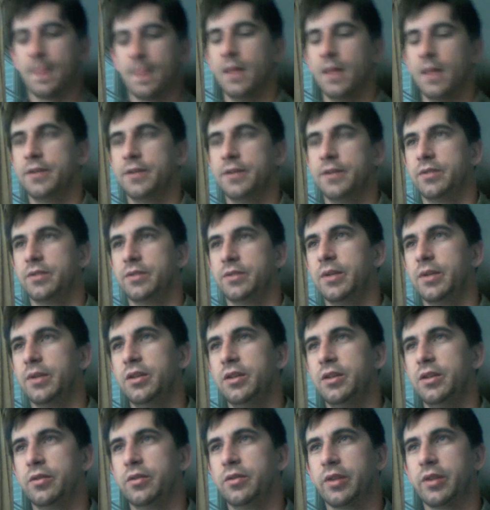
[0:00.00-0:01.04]
So I'm going
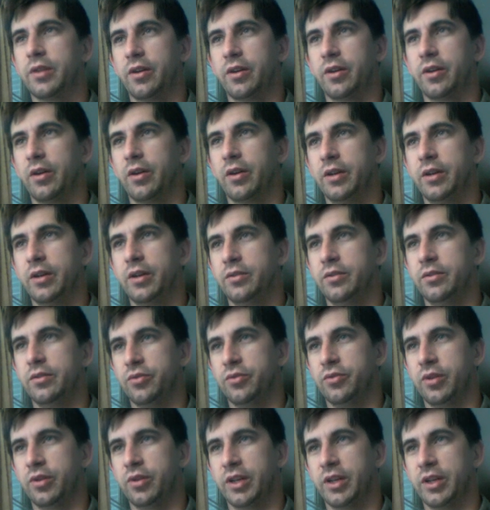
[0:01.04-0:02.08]
to nuke the current
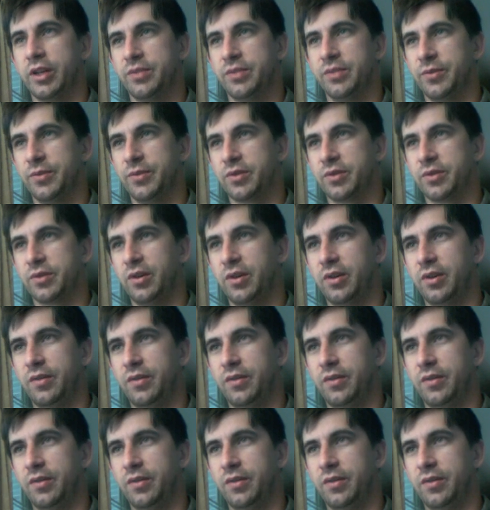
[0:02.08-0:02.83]
draw gizmos call.